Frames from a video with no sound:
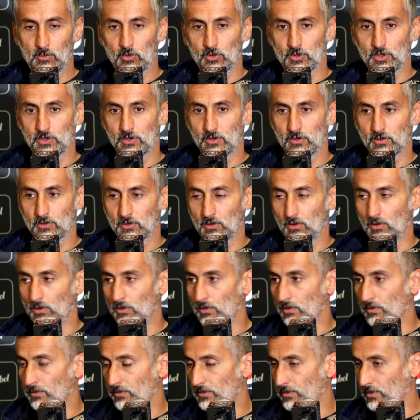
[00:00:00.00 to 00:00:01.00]
positions
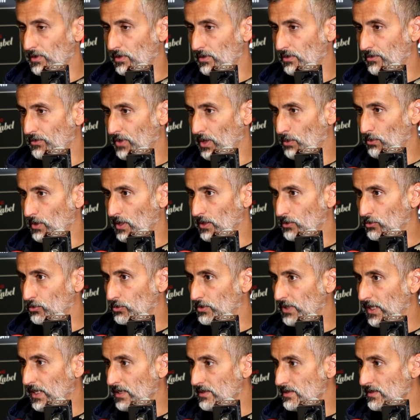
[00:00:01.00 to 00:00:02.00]
of our
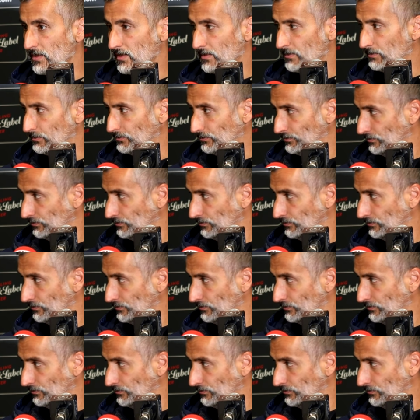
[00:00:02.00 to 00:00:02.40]
two tens,